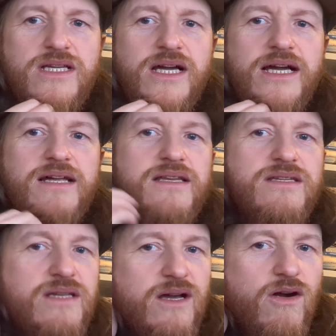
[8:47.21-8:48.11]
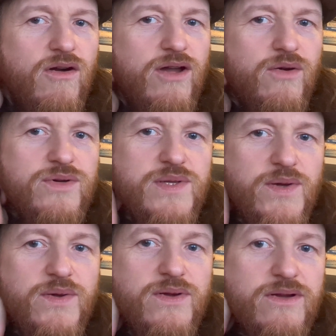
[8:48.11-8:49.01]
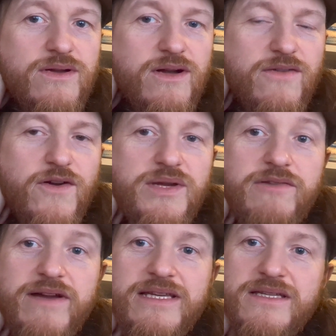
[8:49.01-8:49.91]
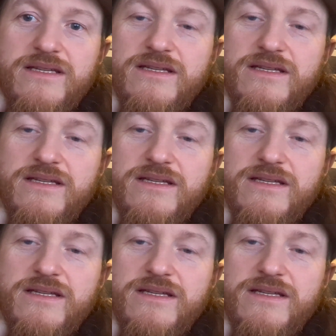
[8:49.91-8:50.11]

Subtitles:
and I also have only read